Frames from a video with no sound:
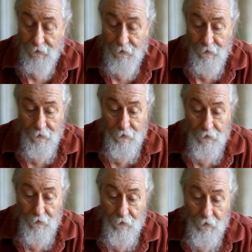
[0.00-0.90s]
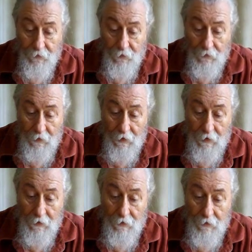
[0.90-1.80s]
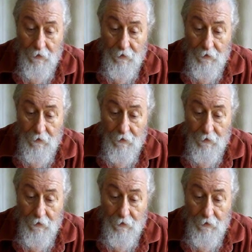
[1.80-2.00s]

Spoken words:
Nobody speaks.